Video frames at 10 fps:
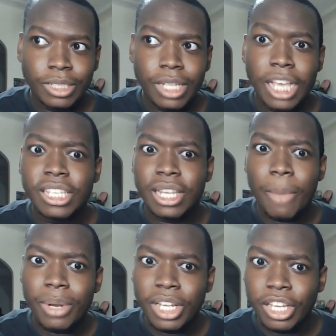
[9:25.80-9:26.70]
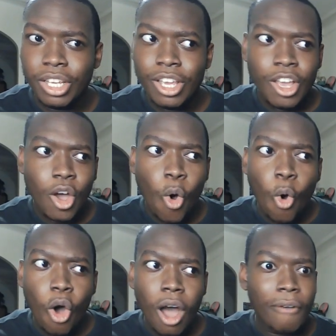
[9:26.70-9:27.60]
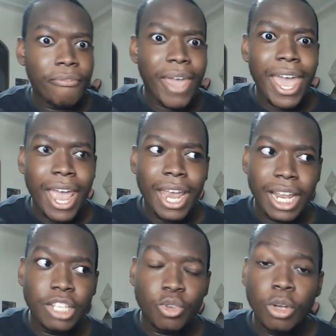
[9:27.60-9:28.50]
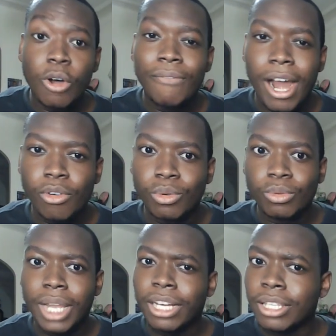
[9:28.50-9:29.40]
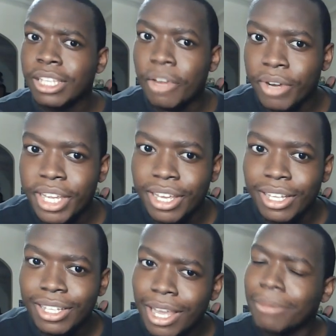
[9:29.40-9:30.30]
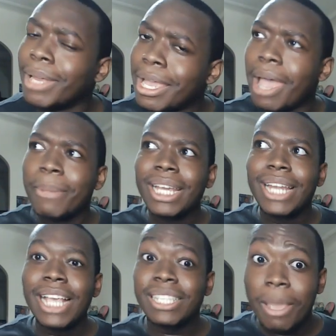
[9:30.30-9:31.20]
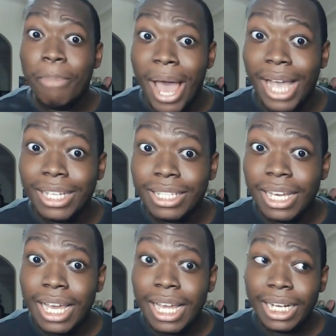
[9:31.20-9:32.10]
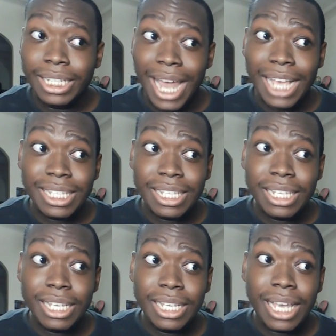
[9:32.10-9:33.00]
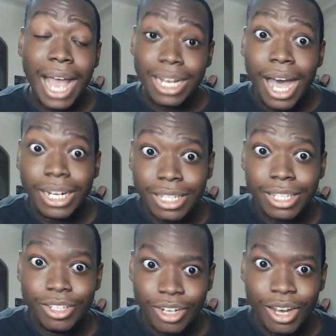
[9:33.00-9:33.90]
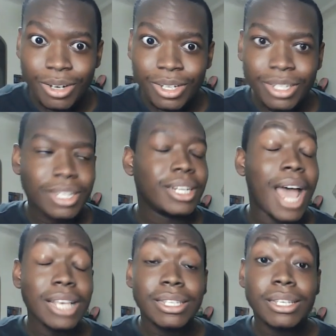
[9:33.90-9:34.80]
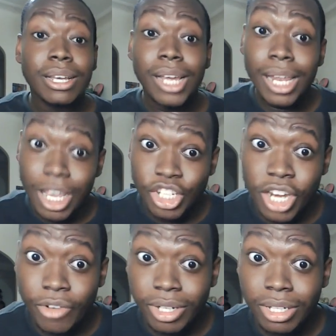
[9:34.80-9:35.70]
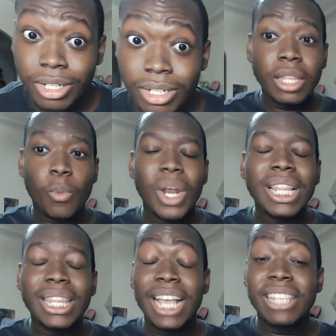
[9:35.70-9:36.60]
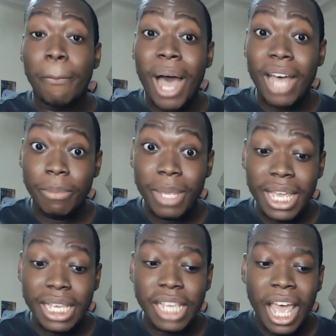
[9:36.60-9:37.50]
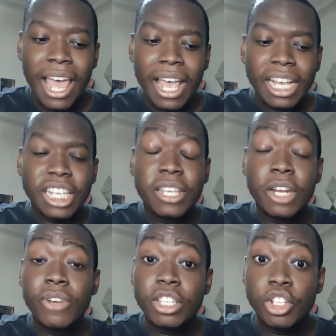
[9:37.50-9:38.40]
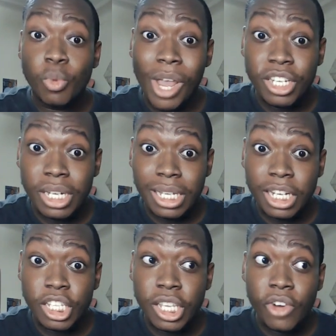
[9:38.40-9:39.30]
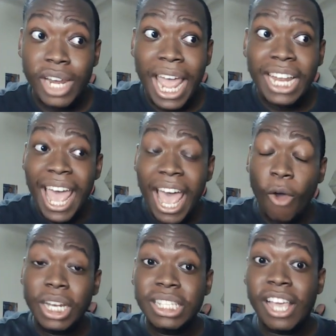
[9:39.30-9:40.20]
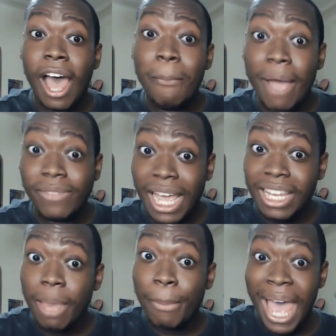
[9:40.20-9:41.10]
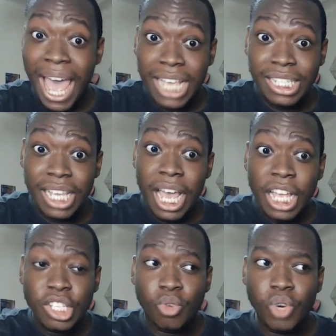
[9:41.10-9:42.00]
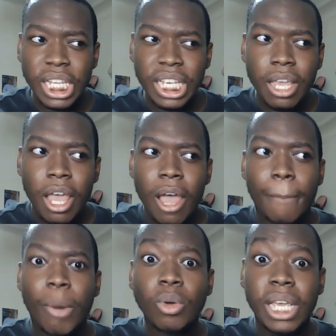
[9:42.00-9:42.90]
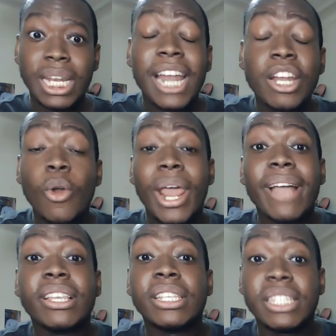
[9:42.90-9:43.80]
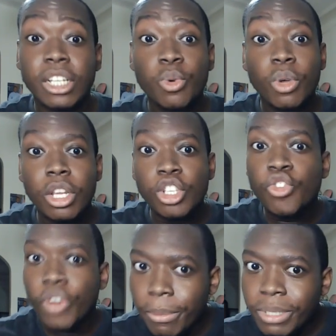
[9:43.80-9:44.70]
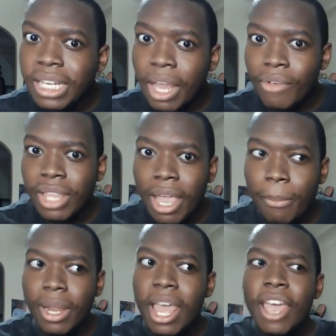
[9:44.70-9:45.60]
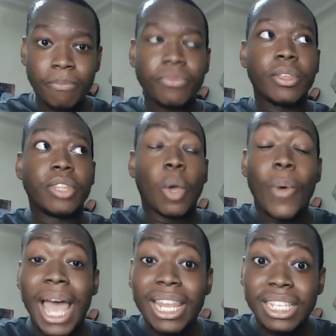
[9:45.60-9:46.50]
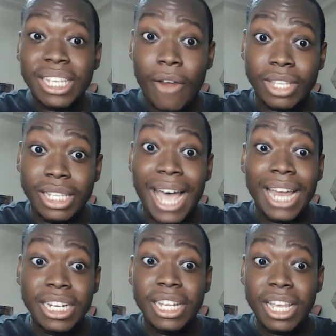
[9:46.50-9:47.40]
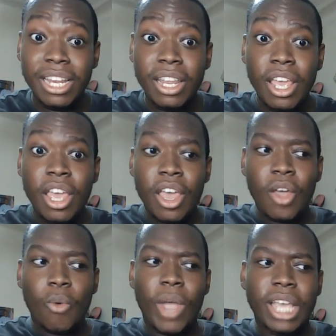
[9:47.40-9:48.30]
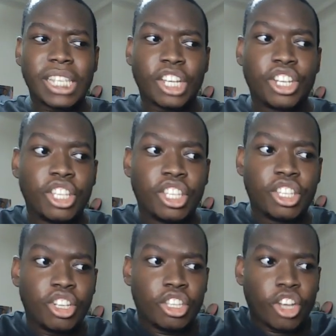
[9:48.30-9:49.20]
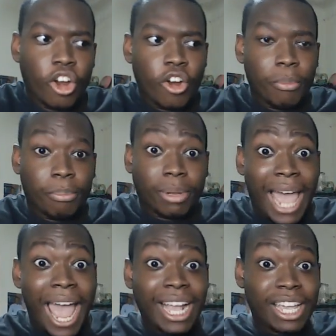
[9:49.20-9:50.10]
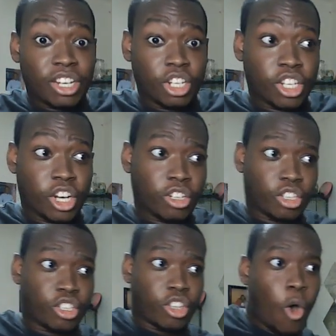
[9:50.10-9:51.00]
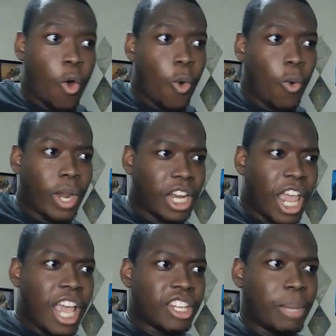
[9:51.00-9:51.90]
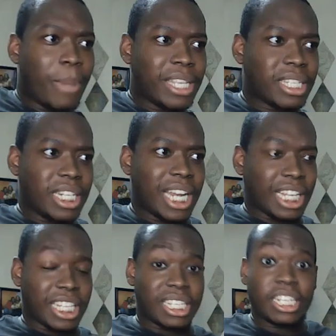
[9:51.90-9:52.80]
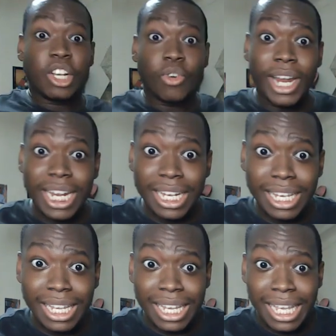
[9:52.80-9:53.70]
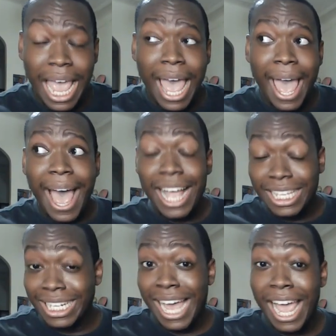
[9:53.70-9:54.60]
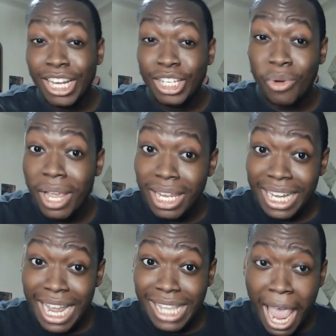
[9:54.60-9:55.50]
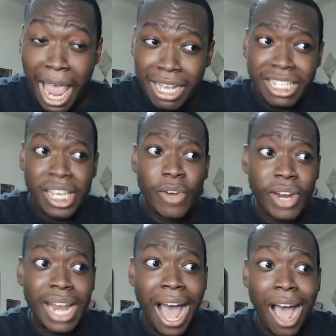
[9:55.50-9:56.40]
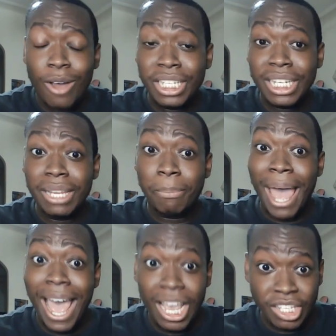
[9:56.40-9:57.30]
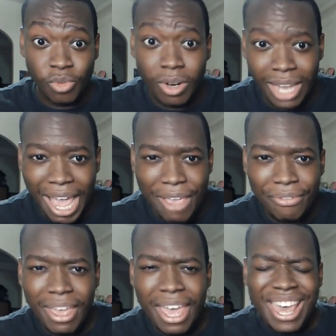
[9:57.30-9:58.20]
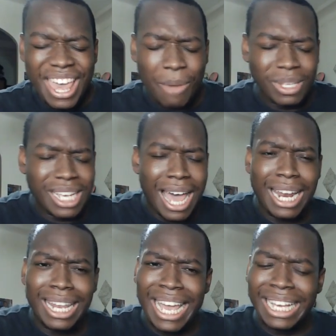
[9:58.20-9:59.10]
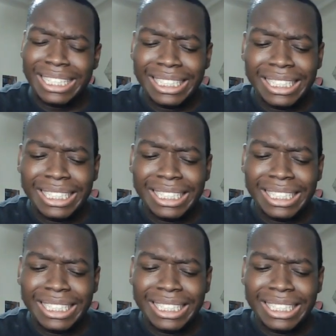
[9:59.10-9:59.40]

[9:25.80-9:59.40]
a celebrity, or a fan, and it's going to go viral like it does every year? Like, I mean, that's impact. That's iconic, you know? That's legendary. One of the things that bothered me is considering the situation and considering that they had all this time after Aaliyah passed to really mold it. And I know they had to stick to the script and everything, but the way Aaliyah's character died in the end, where it's like she turned black and she turned to stone and she basically like disintegrated, I did not enjoy looking at that. And considering how she passed in real life, it was kind of like,